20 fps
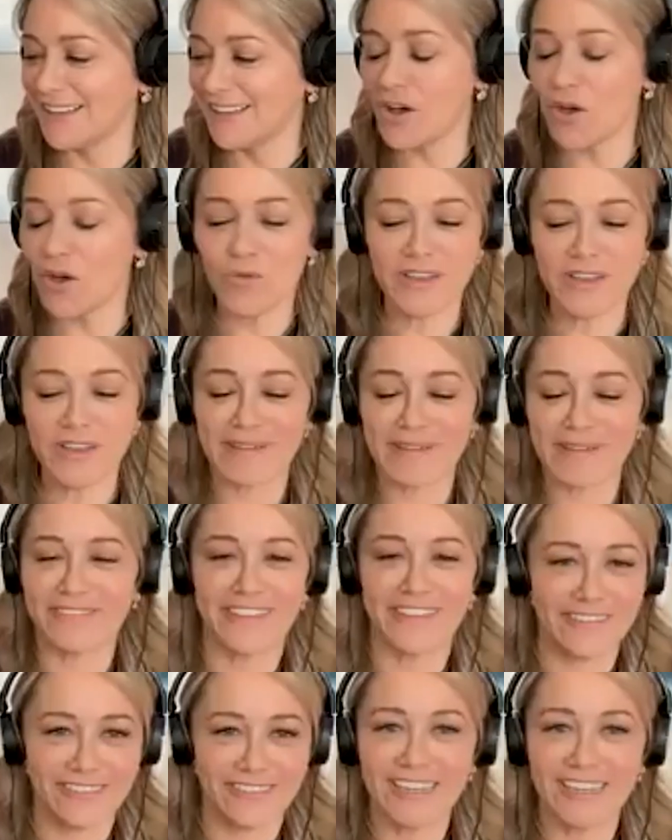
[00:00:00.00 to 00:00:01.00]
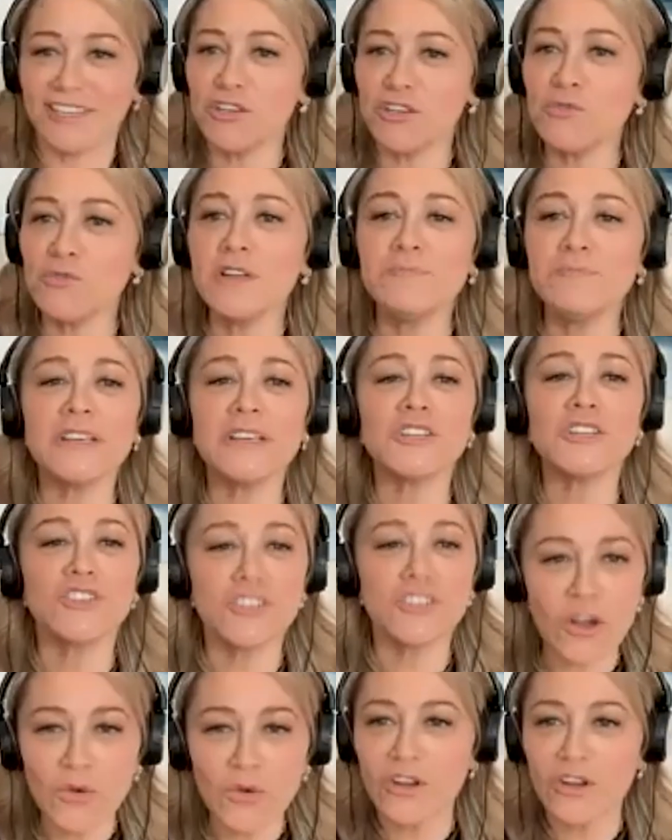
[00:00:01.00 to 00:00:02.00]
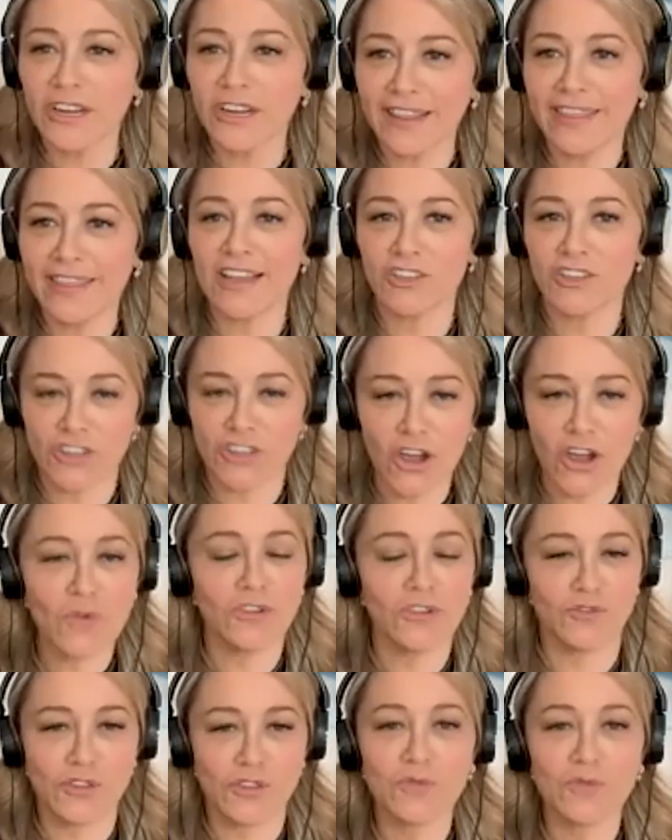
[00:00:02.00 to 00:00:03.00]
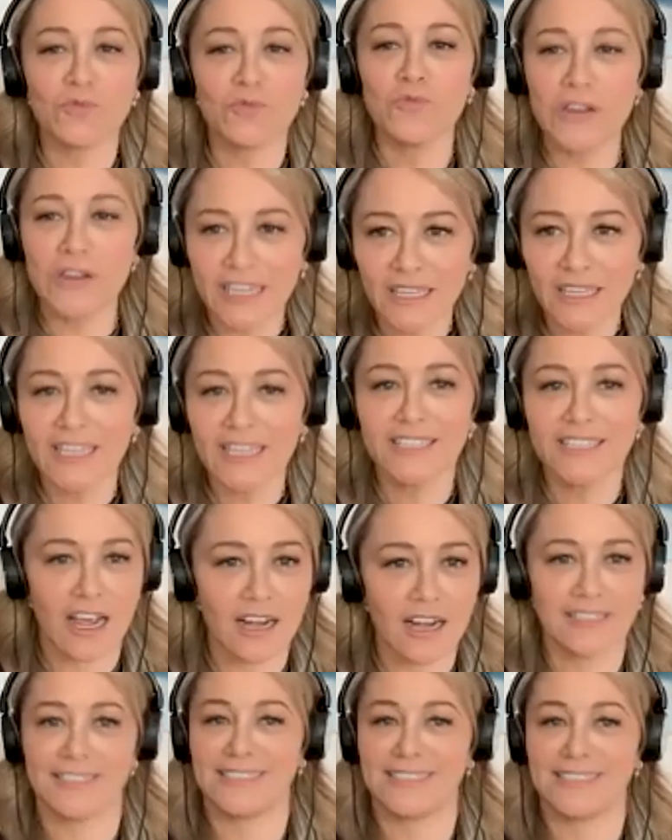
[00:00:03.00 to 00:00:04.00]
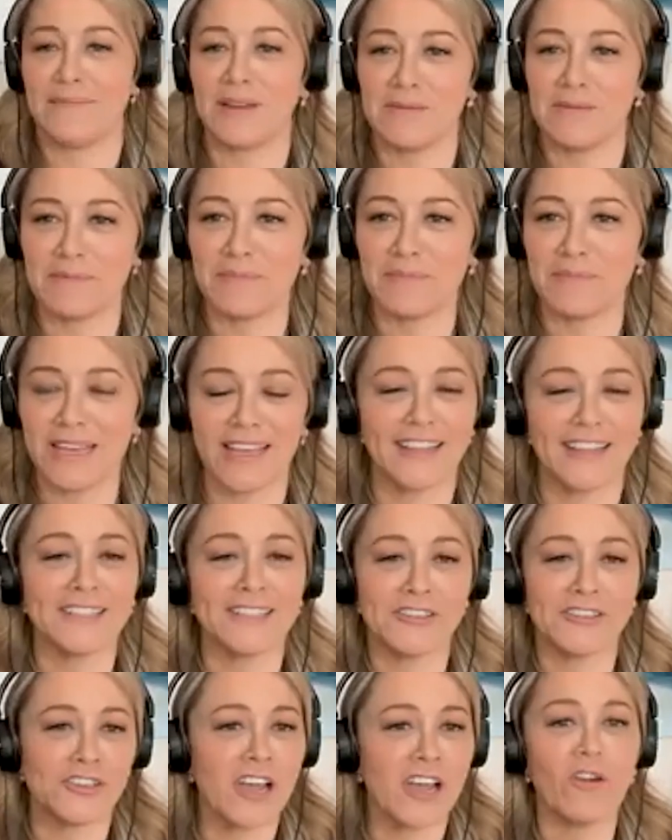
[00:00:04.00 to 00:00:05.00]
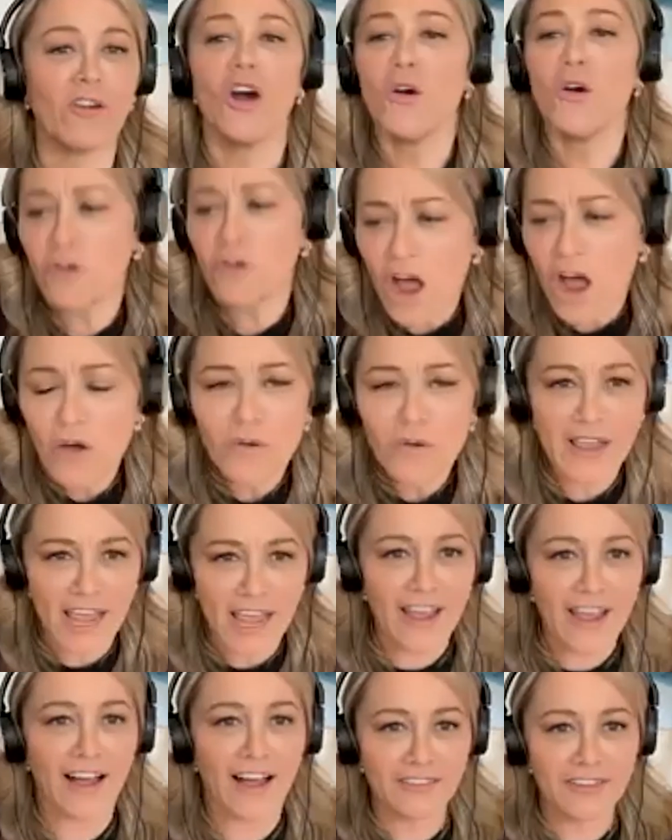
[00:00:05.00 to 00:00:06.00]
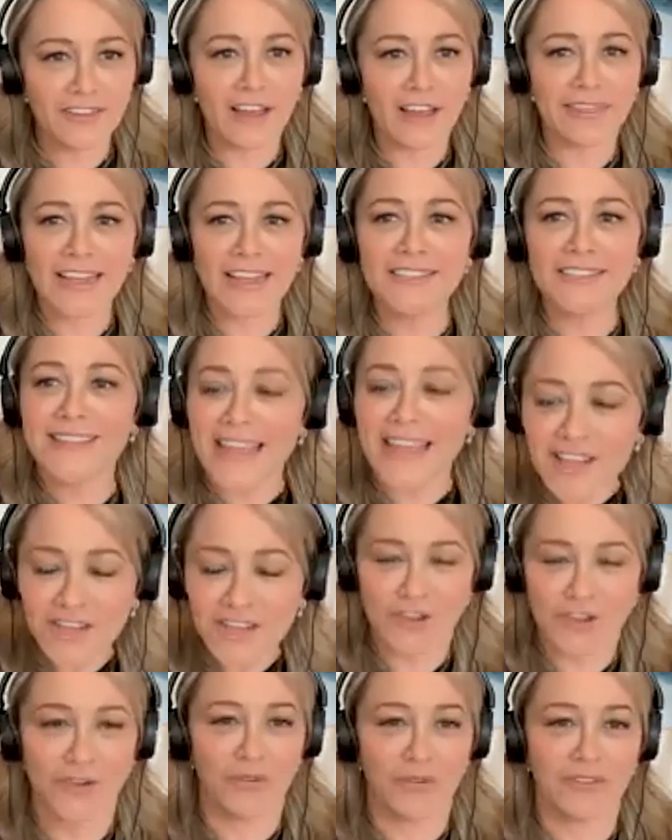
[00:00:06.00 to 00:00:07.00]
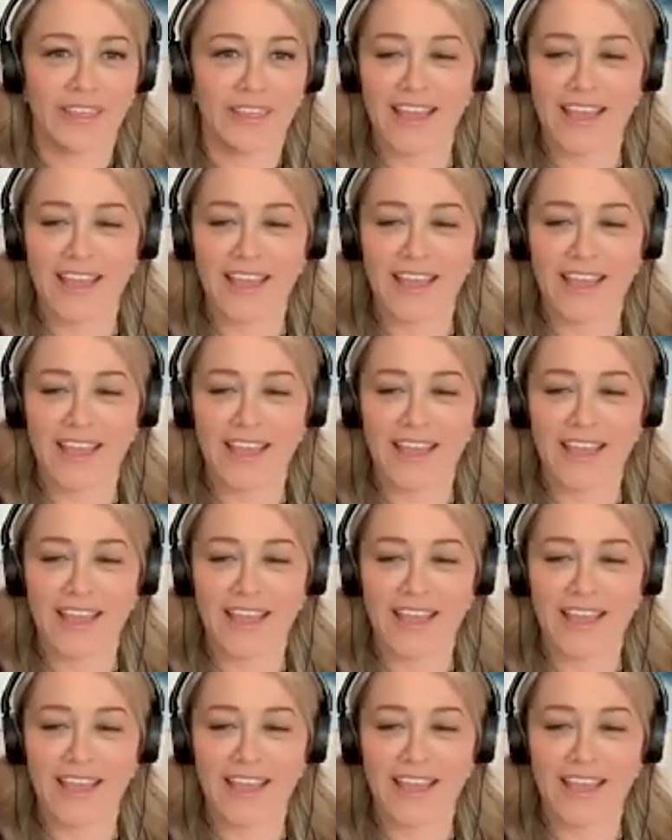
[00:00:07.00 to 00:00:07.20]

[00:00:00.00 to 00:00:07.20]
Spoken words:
Always my favorite. You would be so good on that show. You should really talk to somebody about being on that show. Oh, okay. Thank you.